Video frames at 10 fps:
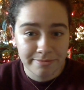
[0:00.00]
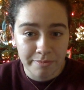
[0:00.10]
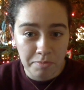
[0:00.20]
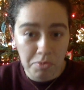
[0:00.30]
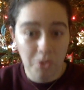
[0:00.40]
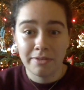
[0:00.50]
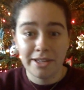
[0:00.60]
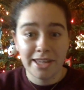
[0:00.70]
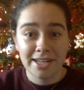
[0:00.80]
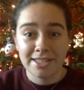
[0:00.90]
more
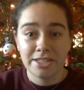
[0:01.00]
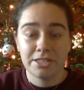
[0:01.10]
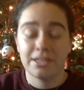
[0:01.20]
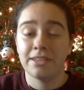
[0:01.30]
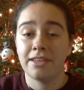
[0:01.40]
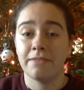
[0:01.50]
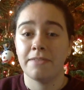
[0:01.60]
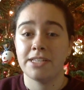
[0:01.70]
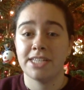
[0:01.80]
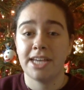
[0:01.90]
relaxation at the end of the
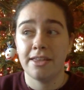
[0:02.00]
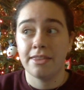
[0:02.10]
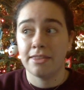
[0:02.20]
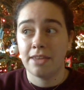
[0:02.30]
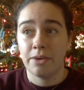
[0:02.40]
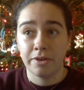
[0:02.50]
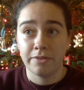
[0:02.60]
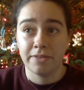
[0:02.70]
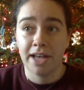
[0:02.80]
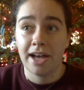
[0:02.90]
day than they would
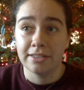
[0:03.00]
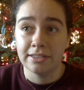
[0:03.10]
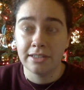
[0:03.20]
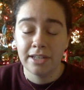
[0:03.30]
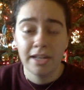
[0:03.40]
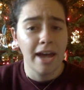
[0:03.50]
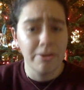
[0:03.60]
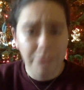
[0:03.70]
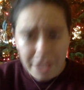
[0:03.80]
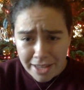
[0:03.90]
have gotten. And
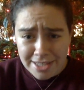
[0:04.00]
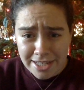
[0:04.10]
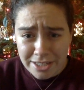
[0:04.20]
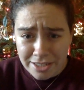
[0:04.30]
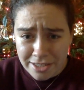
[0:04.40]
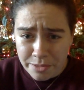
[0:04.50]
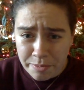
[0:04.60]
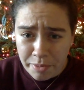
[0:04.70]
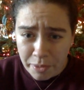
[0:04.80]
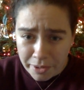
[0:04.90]
relaxation is
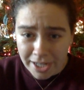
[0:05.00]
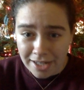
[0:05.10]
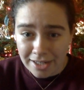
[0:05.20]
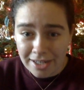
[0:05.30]
important.